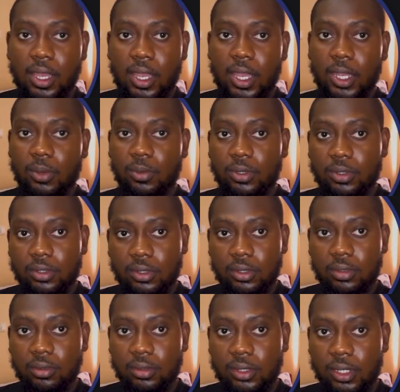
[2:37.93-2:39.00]
I want
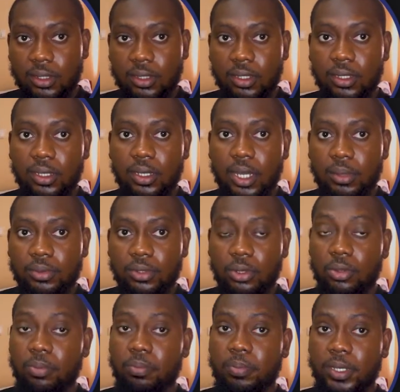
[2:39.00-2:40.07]
to get the
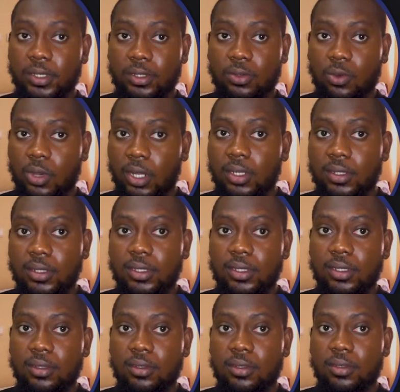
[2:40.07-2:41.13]
absolute best
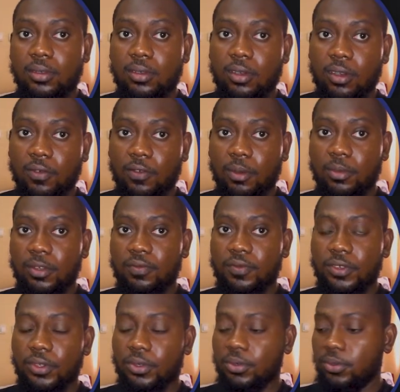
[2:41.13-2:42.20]
quality from the
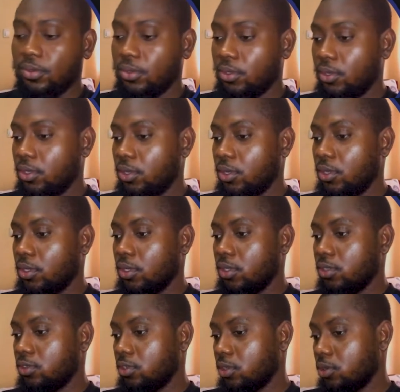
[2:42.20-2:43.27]
video.
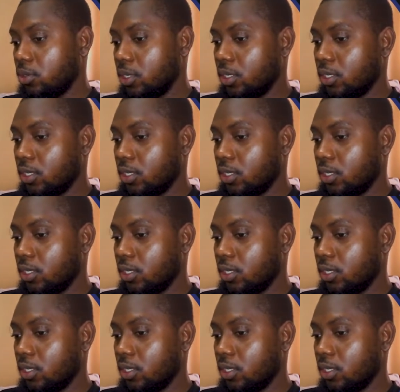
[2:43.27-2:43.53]
So I'll go ahead